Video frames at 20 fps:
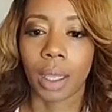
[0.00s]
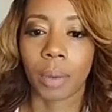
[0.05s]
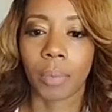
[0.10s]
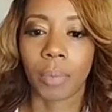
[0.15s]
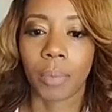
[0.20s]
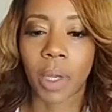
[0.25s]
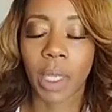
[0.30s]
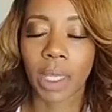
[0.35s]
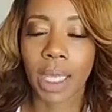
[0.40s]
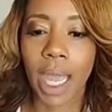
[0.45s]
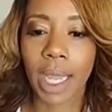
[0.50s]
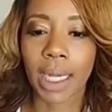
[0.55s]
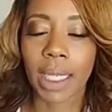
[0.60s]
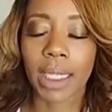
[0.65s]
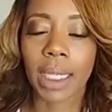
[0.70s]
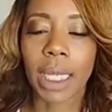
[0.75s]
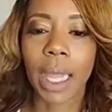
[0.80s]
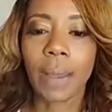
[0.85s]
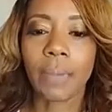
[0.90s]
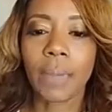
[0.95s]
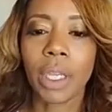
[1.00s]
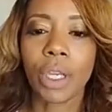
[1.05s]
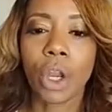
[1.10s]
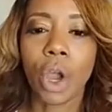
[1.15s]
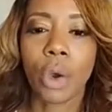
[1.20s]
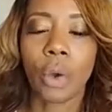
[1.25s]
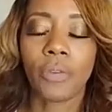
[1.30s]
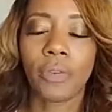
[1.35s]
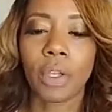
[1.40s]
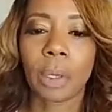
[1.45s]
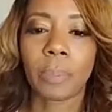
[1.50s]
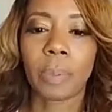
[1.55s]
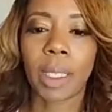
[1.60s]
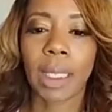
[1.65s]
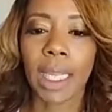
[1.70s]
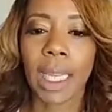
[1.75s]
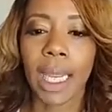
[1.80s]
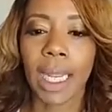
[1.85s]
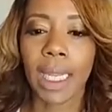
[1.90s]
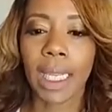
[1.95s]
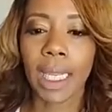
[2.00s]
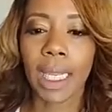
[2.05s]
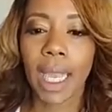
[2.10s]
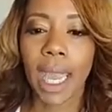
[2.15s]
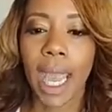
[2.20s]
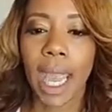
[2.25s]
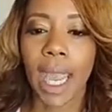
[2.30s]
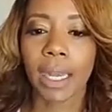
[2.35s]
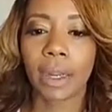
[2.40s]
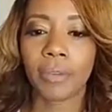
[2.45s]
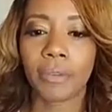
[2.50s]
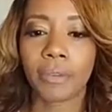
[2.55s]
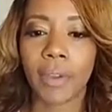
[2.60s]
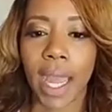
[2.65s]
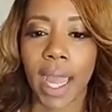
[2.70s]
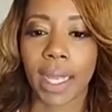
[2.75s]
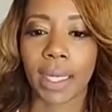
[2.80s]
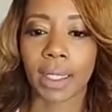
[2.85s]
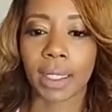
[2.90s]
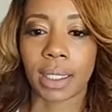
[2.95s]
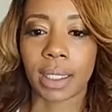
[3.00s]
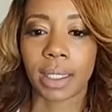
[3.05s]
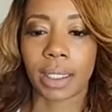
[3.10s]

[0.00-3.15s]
Put that in. Let me know if you're planning an event.